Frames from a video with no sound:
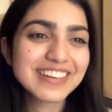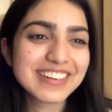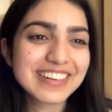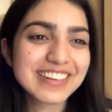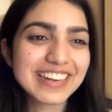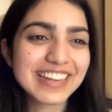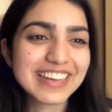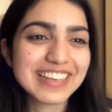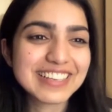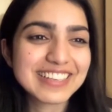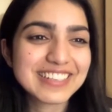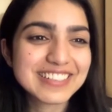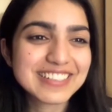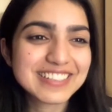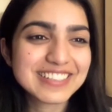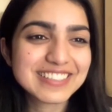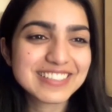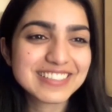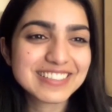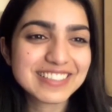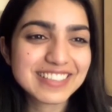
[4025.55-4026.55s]

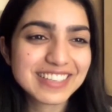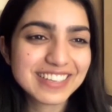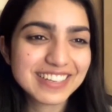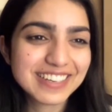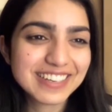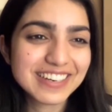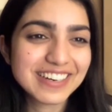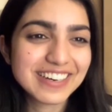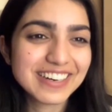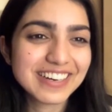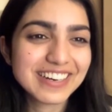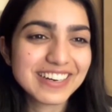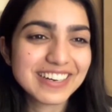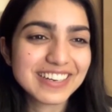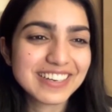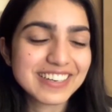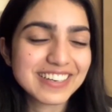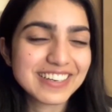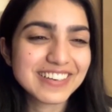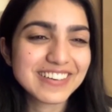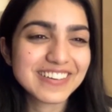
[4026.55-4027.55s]
Nice.
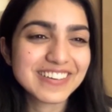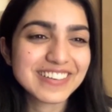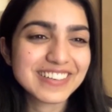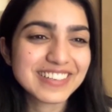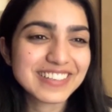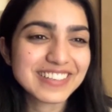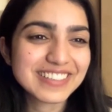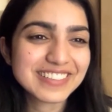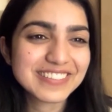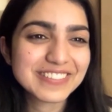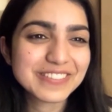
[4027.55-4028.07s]
Oh, God.